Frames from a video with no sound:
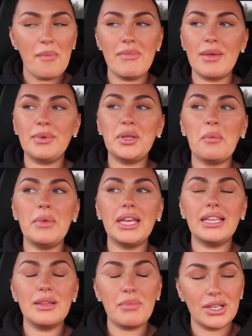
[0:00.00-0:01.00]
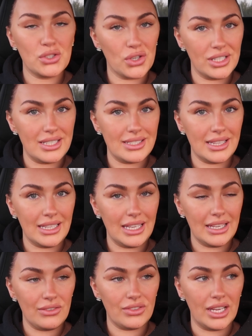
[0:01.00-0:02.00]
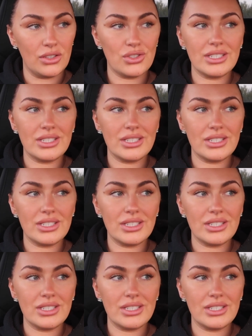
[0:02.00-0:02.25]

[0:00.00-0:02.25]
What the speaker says: Maybe not making the best choices in the evening,